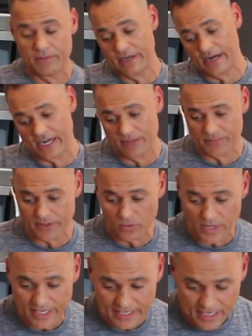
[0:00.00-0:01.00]
behind me
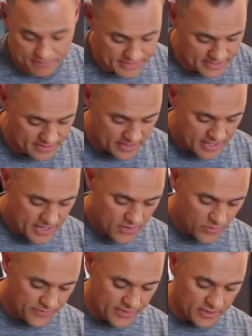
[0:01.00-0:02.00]
waiting on me
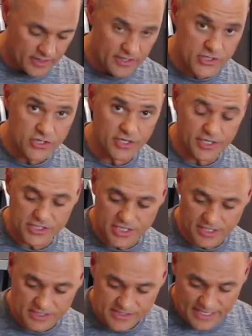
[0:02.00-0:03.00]
with our large cookie
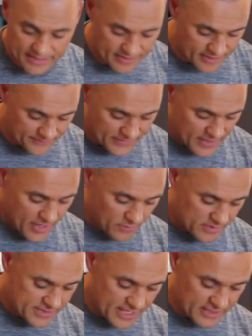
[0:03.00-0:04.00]
sheet inside there.
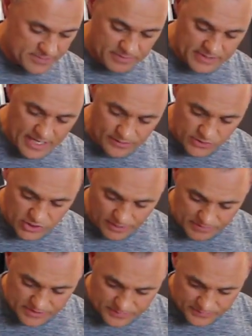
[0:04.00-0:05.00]
We'll take these potato
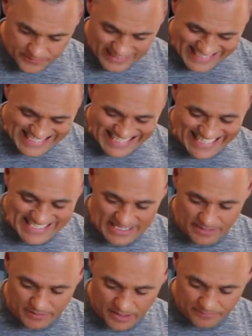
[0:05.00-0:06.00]
chips, season
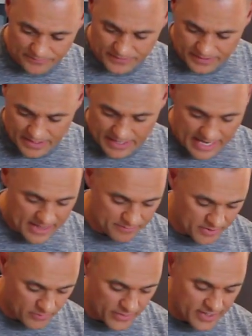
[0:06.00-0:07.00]
them up, and then
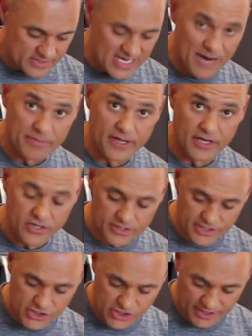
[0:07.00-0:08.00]
put them right on top of that
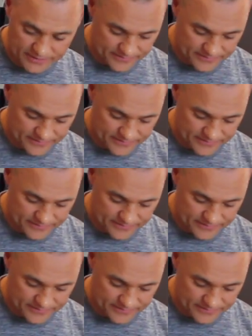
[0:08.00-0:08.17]
cookie sheet.